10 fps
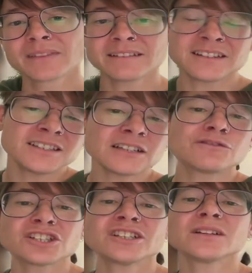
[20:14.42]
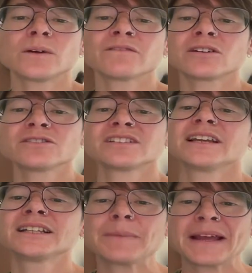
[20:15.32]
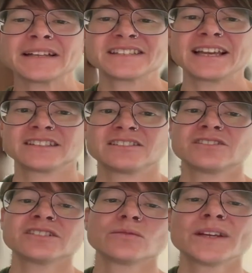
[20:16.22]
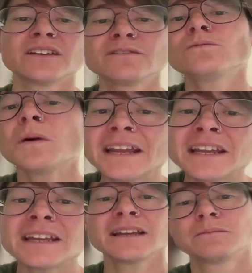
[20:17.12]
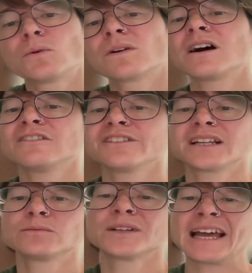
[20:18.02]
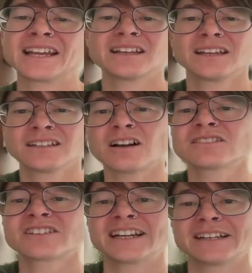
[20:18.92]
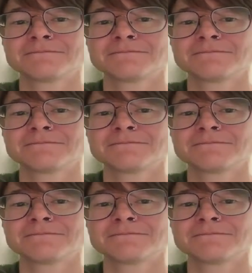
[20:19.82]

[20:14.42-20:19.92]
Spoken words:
This is unfortunately one of those it depends answers we give way more often than we'd like in dog training.